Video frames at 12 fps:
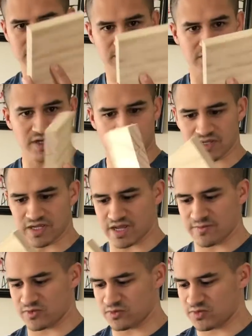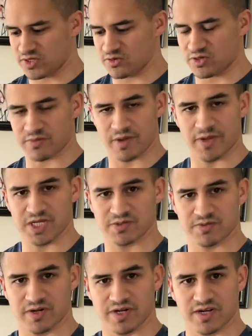Luckily, I'm redoing my basement
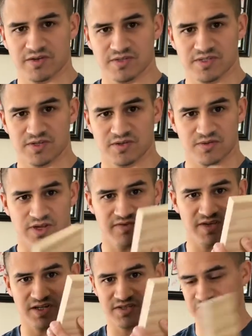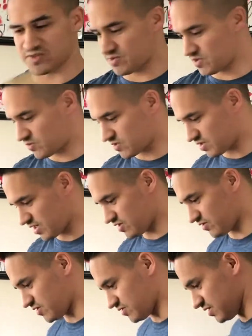right now, so we have lots of spare wood laying
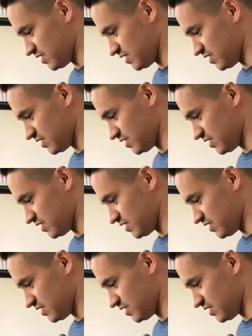around.